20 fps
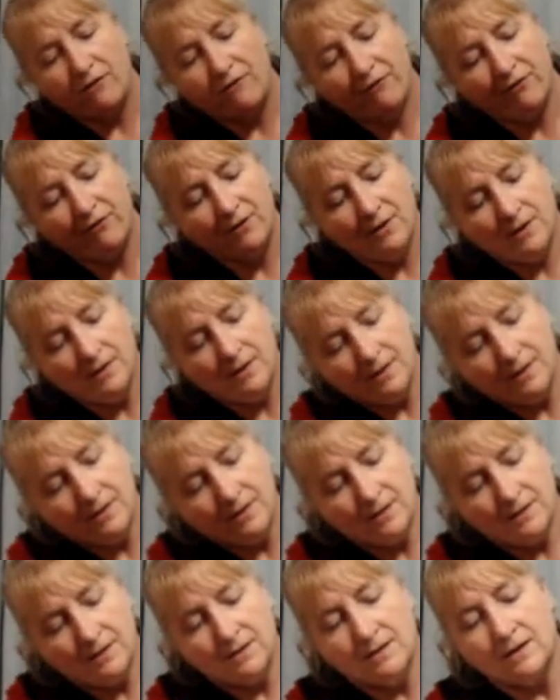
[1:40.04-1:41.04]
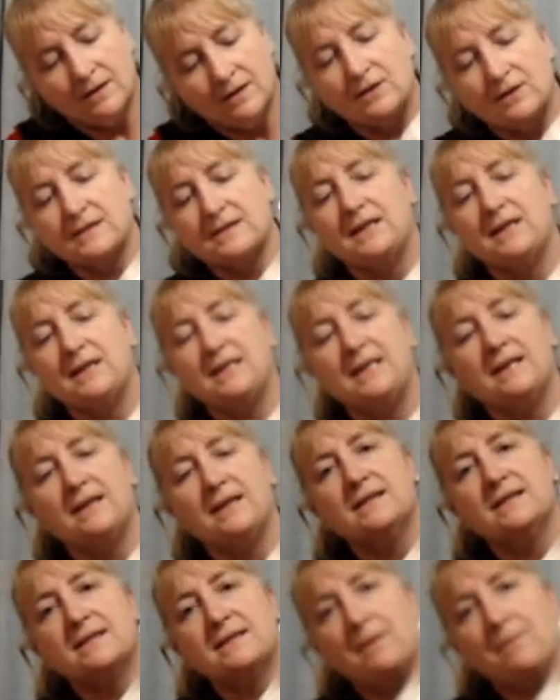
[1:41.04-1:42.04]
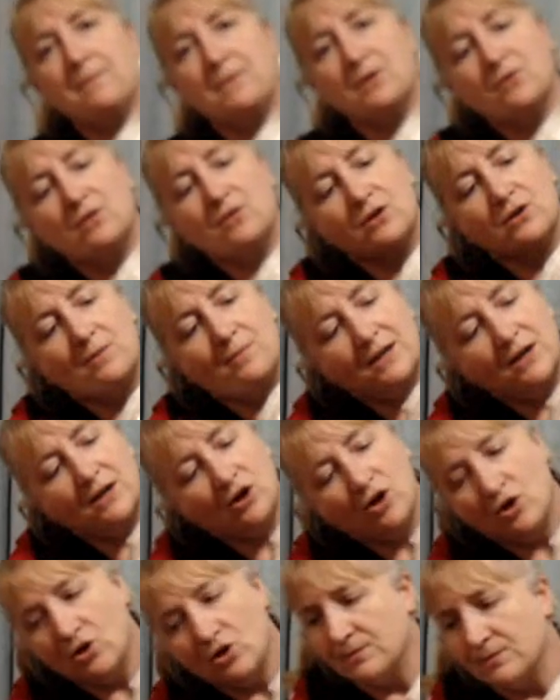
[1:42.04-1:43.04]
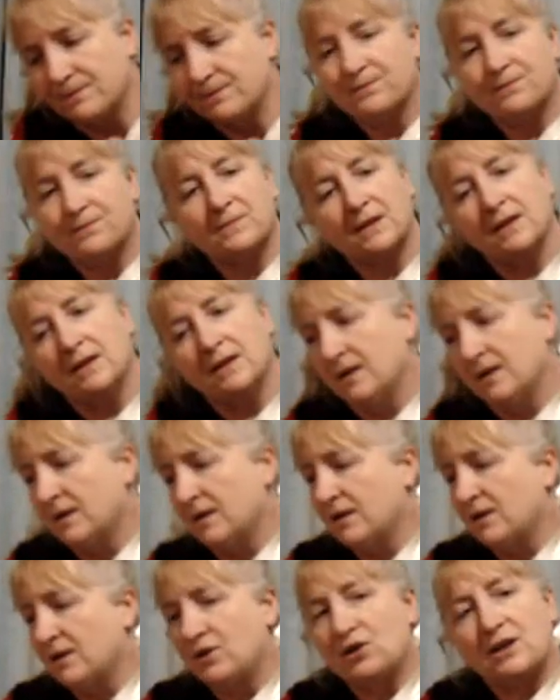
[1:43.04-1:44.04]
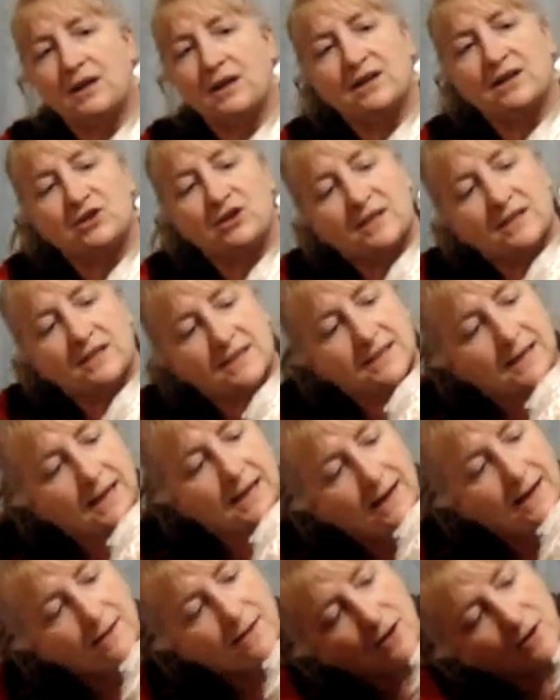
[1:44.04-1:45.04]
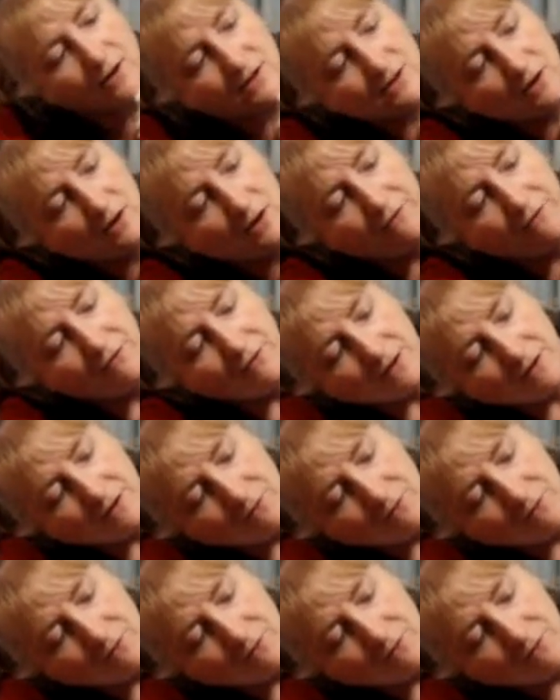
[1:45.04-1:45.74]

off, you see here there's some that are a little bit long. You can actually just cut those off.